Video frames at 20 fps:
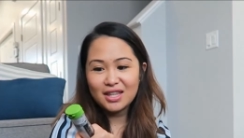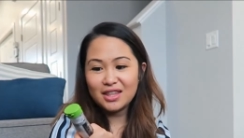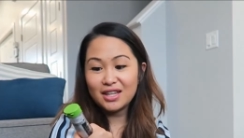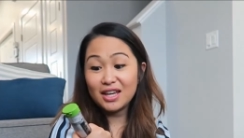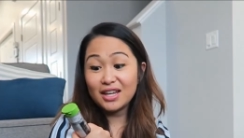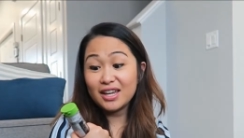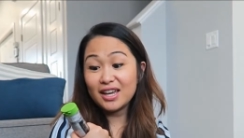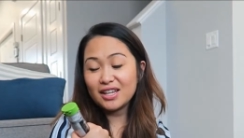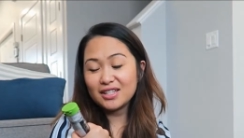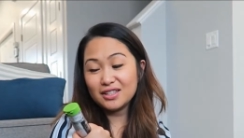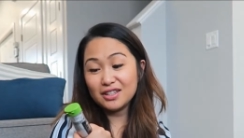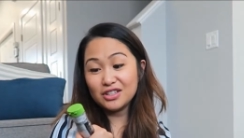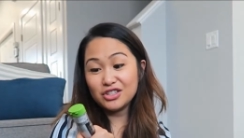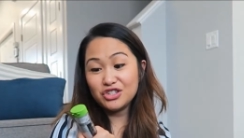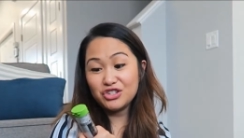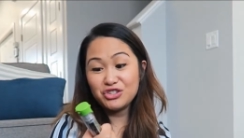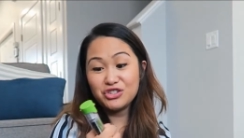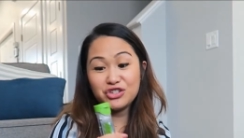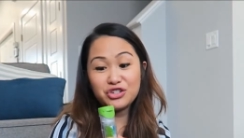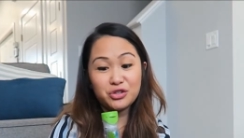I guess the
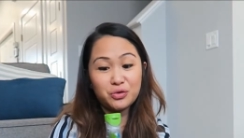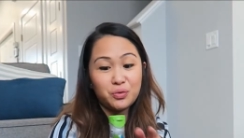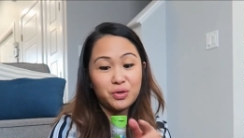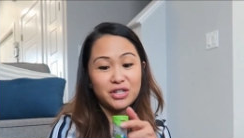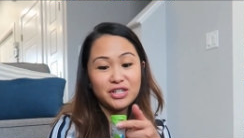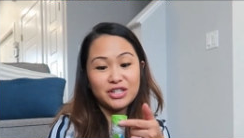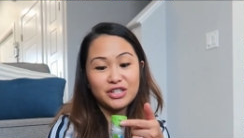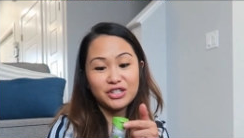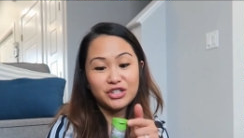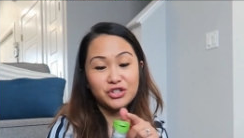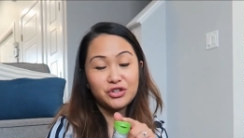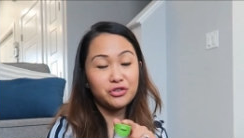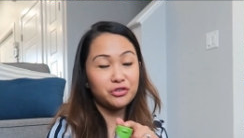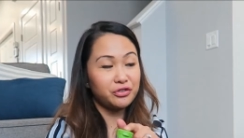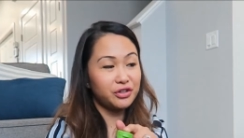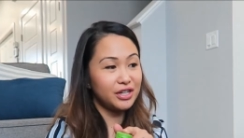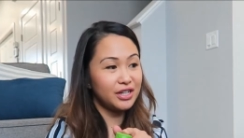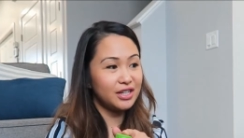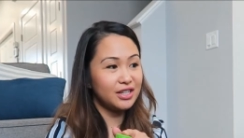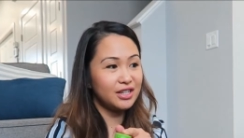junior one is
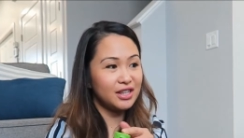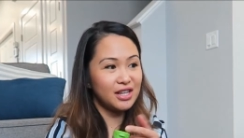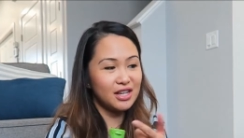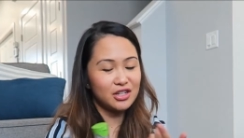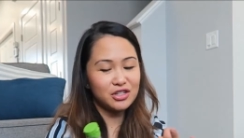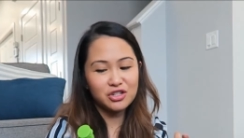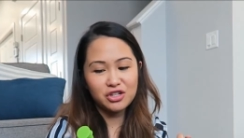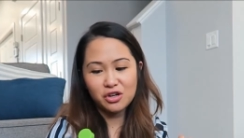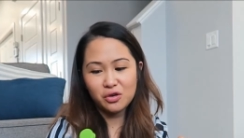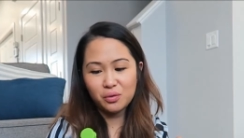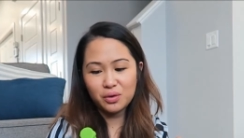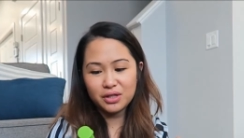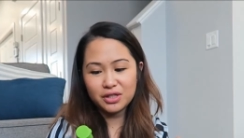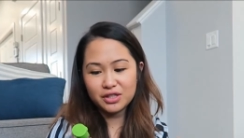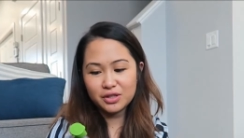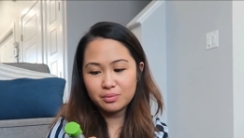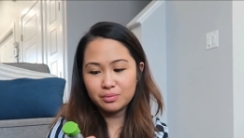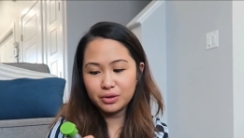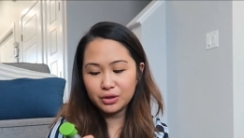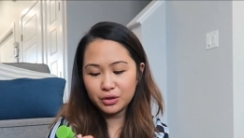green, the adult one
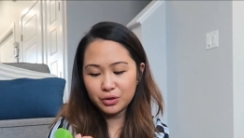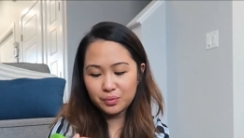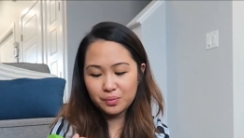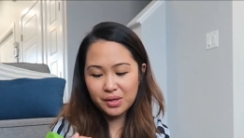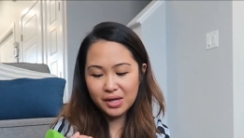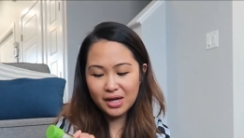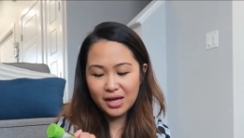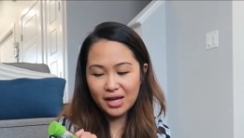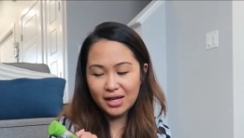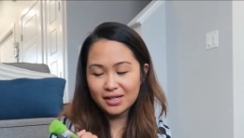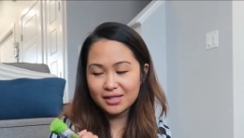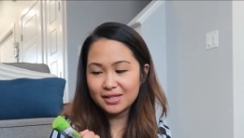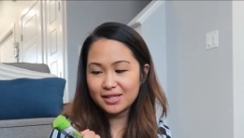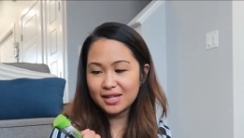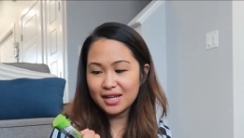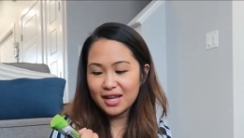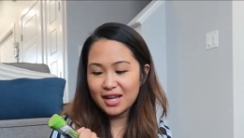is blue, because